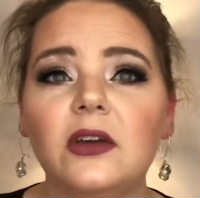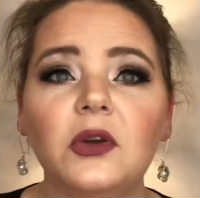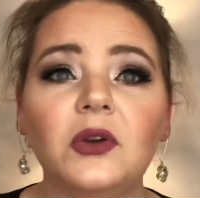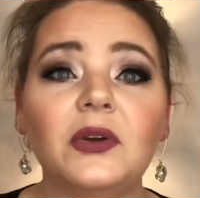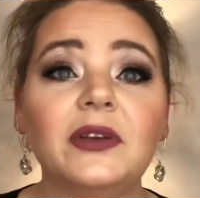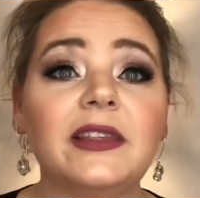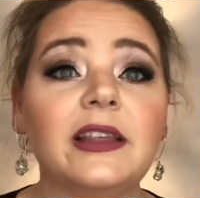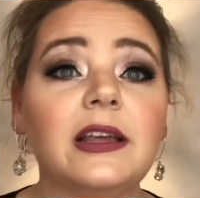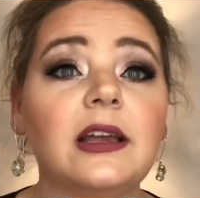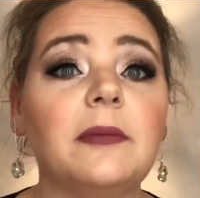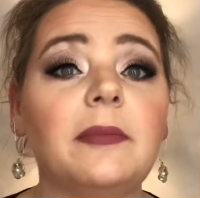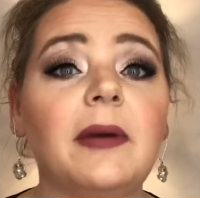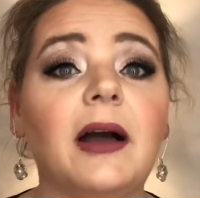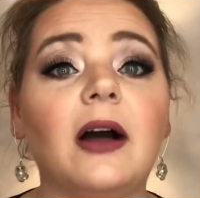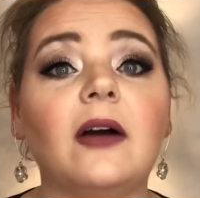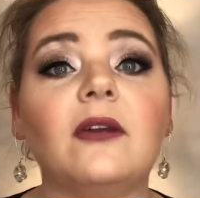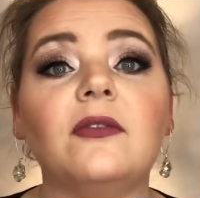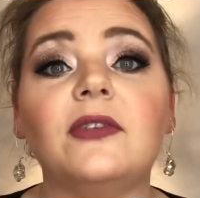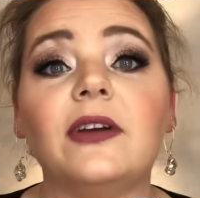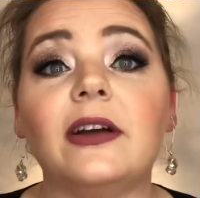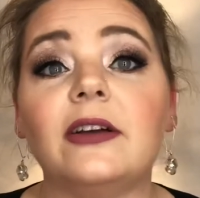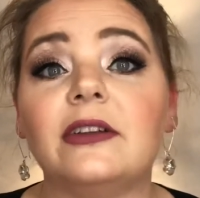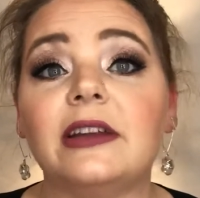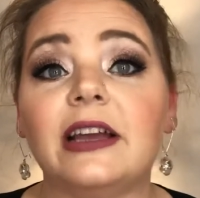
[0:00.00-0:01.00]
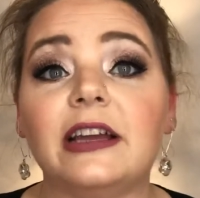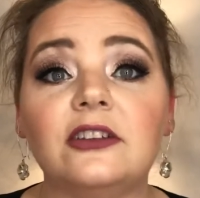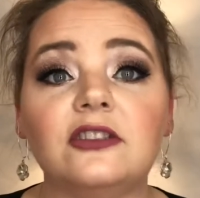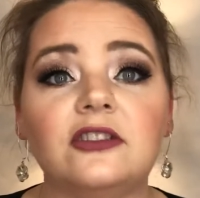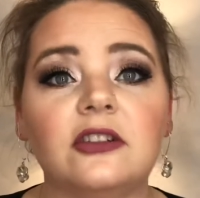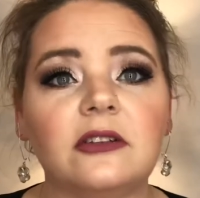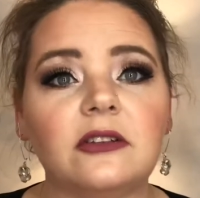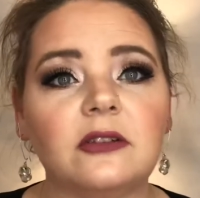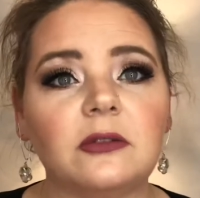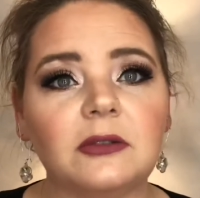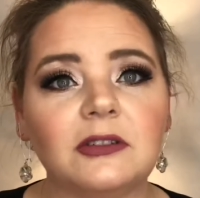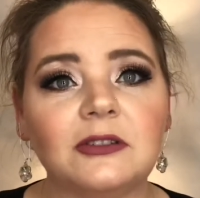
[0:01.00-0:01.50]
we think about
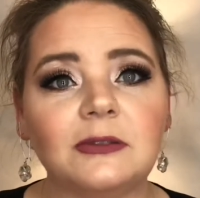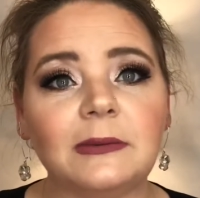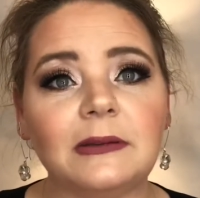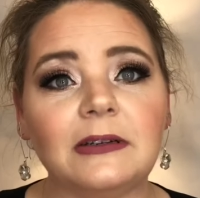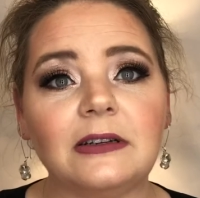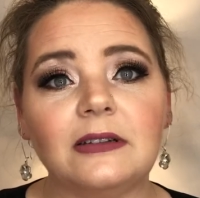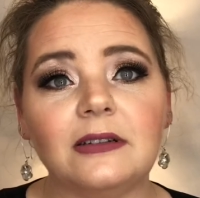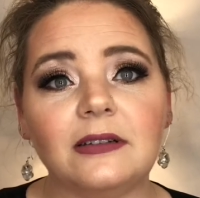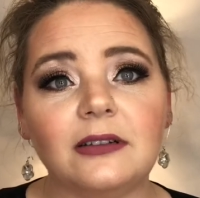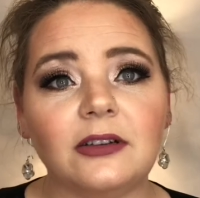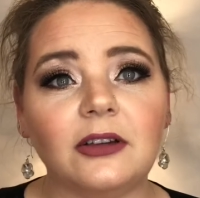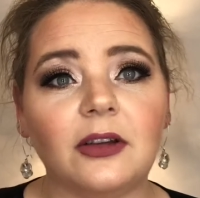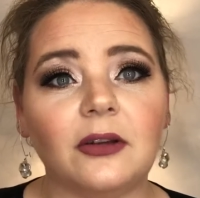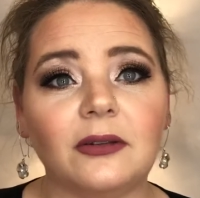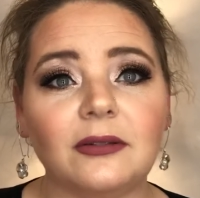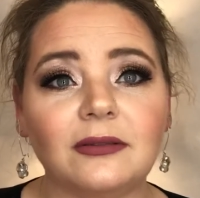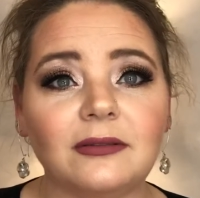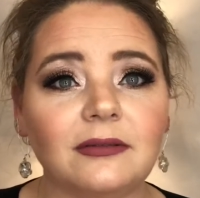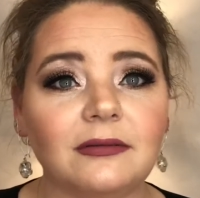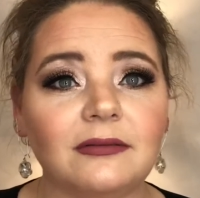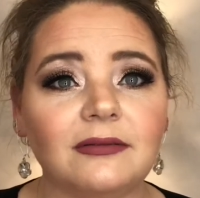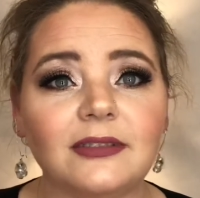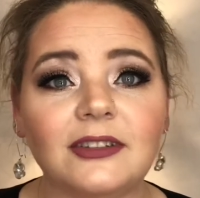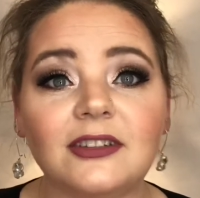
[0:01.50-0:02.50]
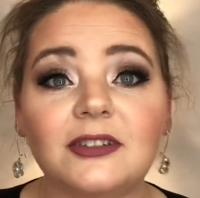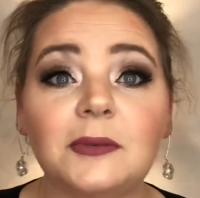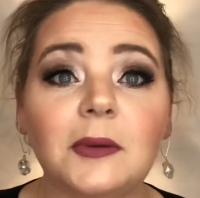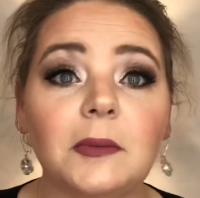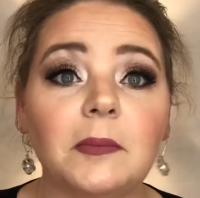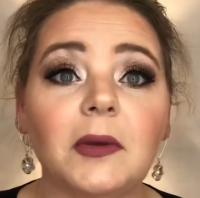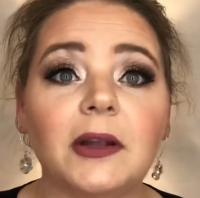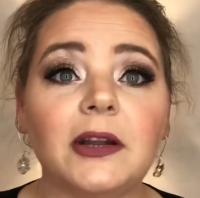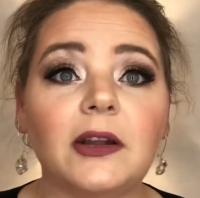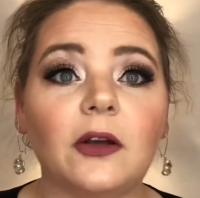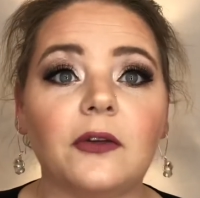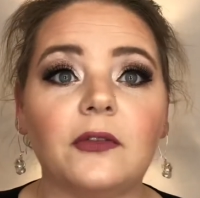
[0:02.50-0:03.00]
foundations, we spend
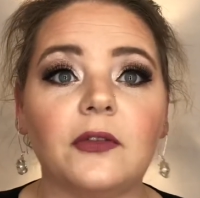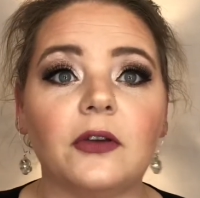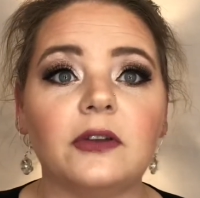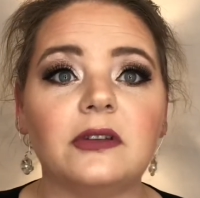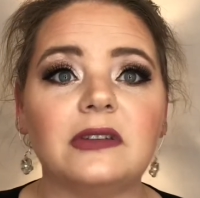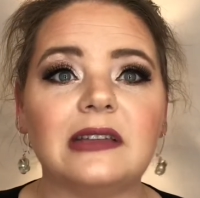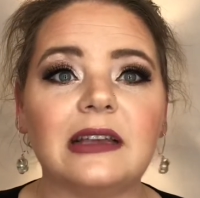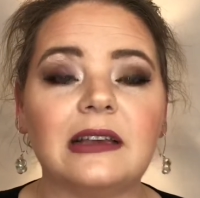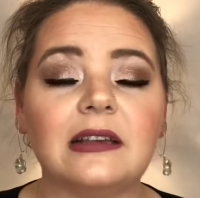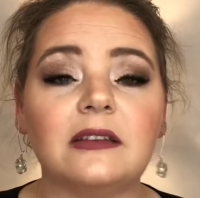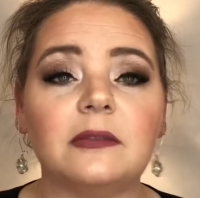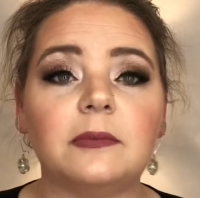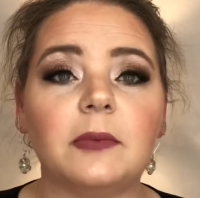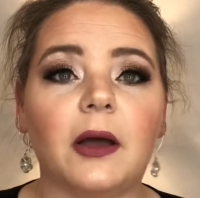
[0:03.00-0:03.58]
money on those things.